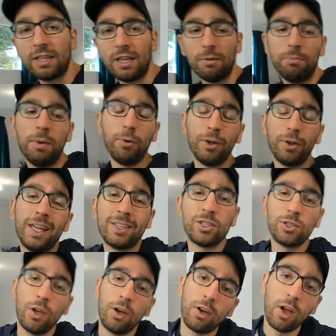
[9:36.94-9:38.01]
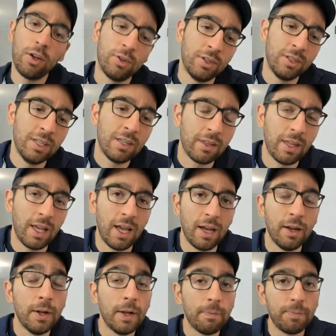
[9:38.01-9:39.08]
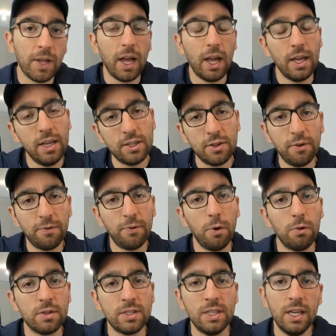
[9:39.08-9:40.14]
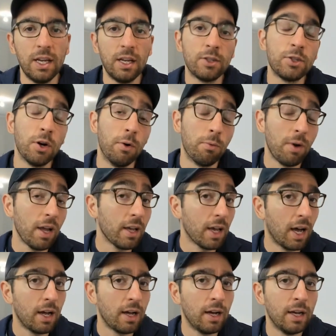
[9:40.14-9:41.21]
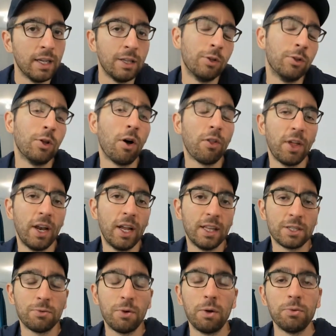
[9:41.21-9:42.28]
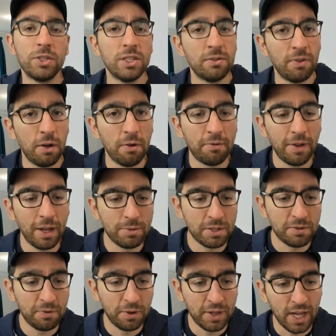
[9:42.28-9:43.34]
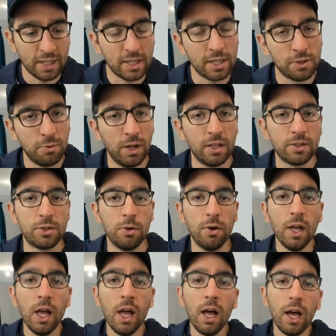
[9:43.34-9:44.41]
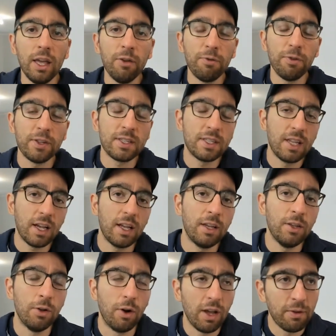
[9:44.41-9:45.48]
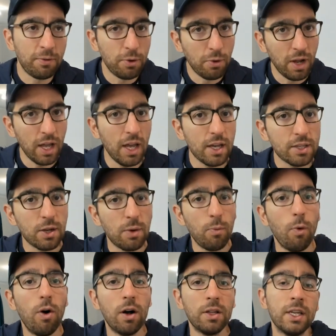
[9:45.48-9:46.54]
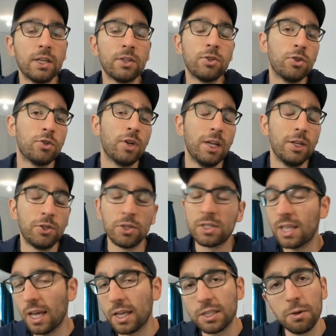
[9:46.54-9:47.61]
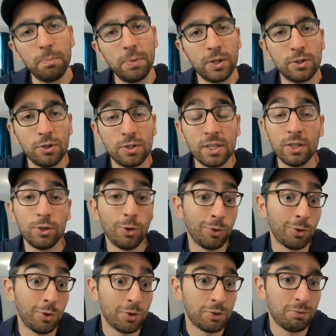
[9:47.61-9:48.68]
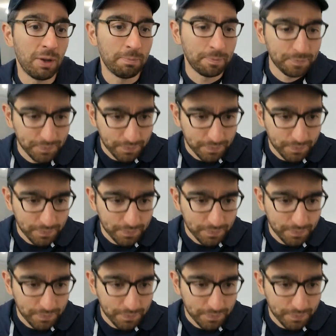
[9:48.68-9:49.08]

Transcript: and people get stuck underneath there. There is a falls near Tauranga in the northern end as well, which is very famous for that as well. So if you hear some warnings, usually just take some pictures and don't go swim.